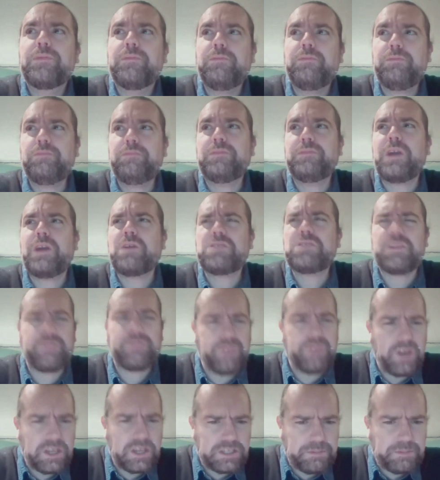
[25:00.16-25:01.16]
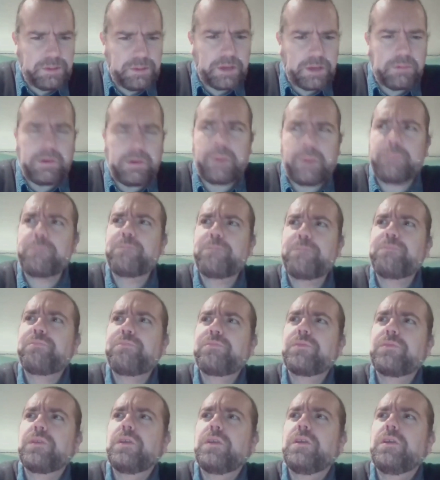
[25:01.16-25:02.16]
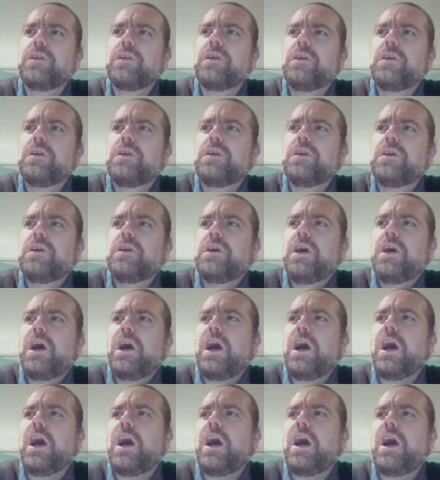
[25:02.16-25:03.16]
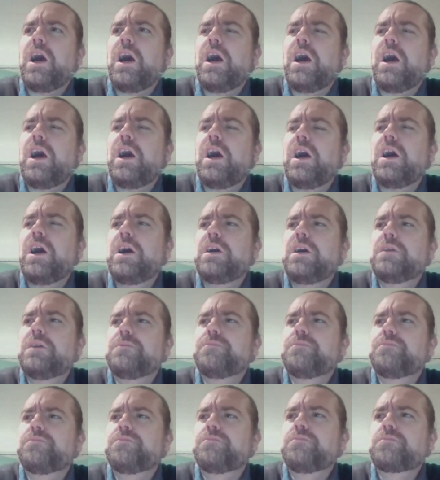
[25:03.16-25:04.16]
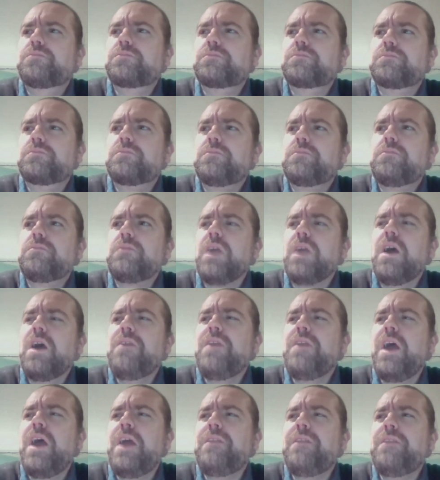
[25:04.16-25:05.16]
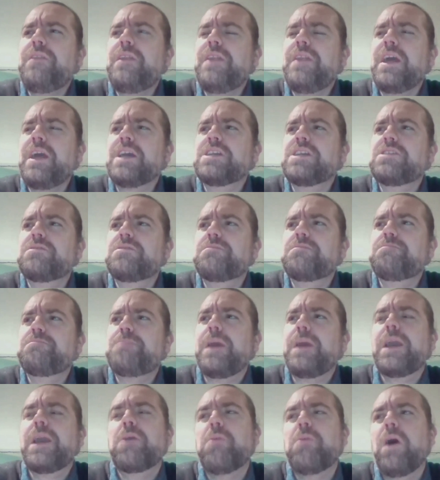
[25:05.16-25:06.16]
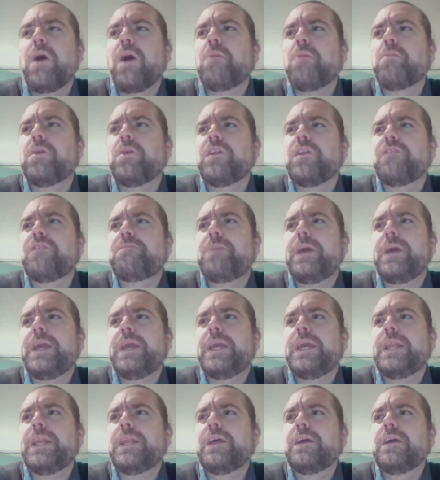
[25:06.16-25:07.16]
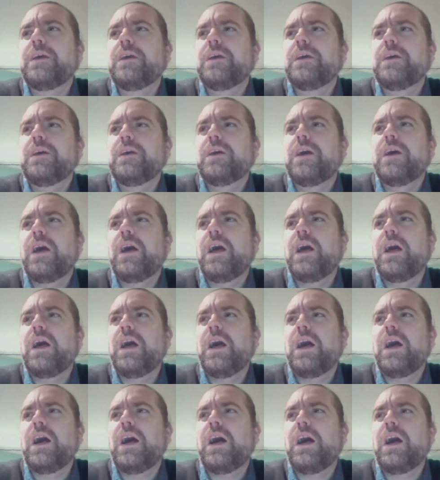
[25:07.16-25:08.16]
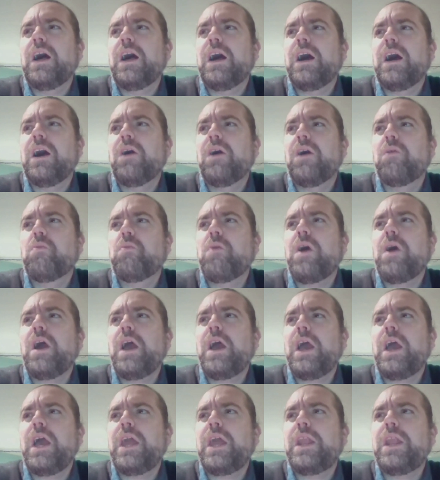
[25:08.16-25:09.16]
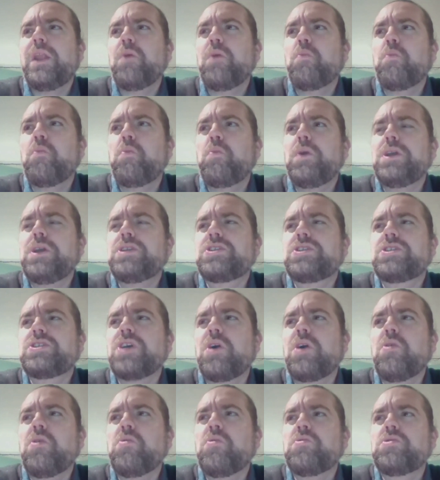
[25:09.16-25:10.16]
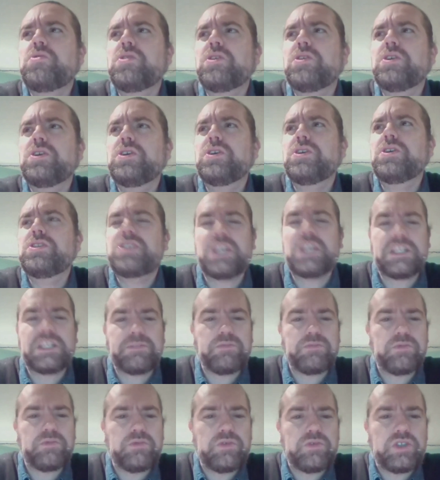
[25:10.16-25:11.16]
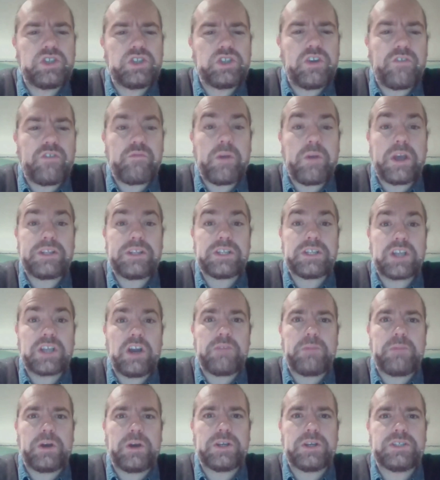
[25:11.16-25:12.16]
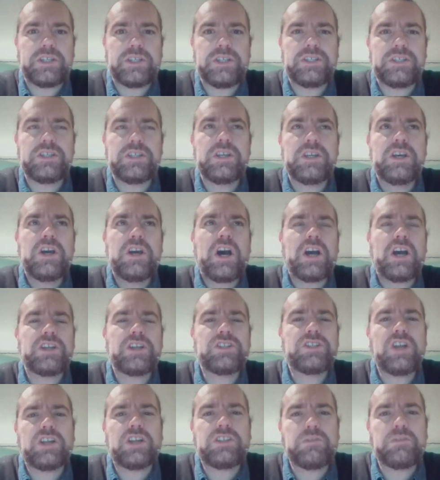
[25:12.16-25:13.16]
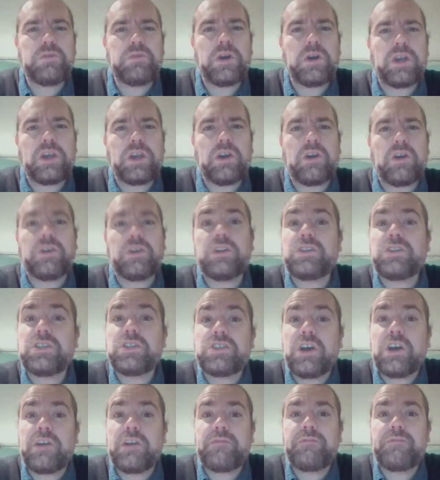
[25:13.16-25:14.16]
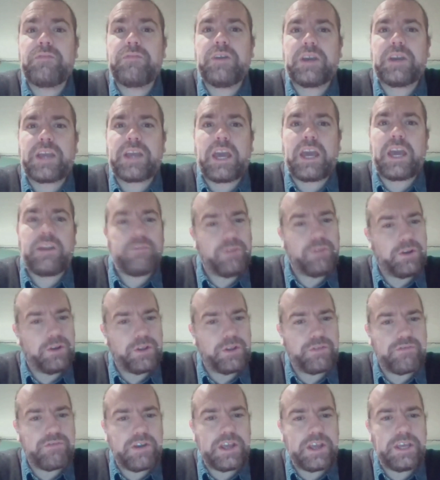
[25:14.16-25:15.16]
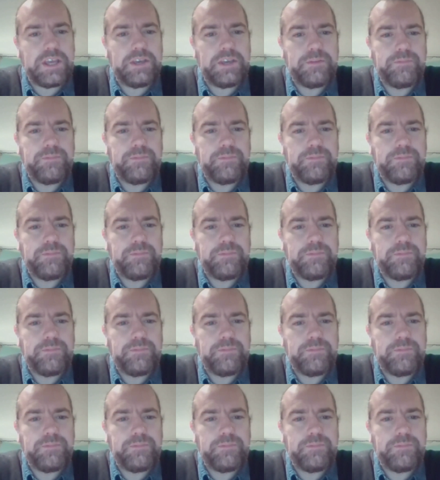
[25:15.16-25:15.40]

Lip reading: That was the first big one. And then the next big one would have been when we sold Sensible Software to Codemasters. I started working on a design for Cannon Fodder 3.